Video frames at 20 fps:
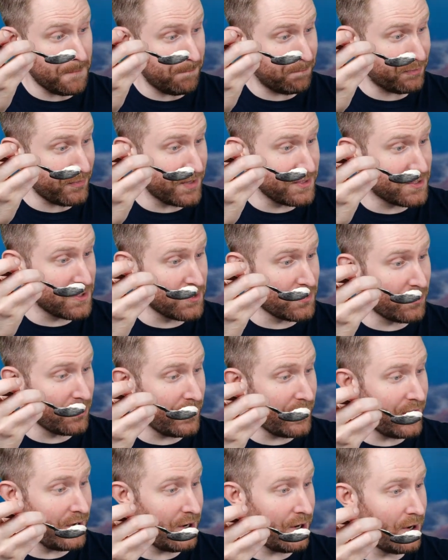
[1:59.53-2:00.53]
This is
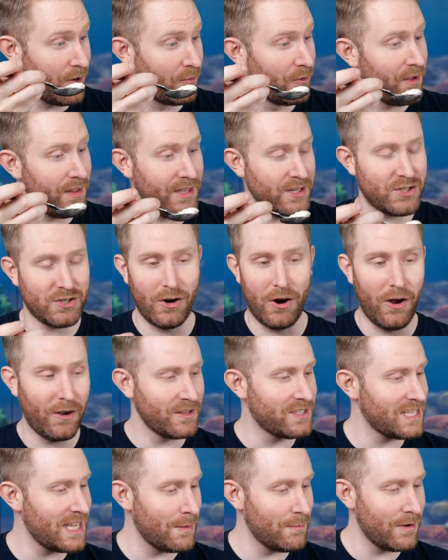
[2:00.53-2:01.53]
really good. Really strong
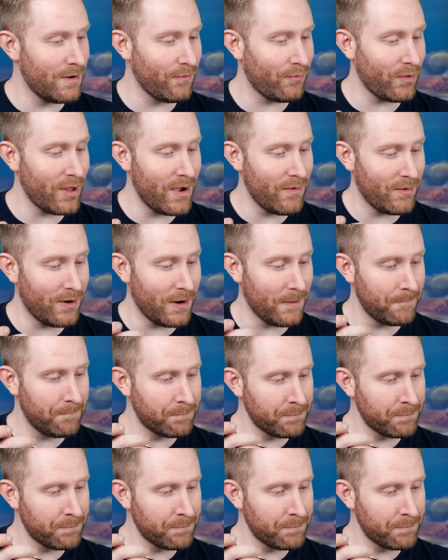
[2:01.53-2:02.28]
cinnamon flavor.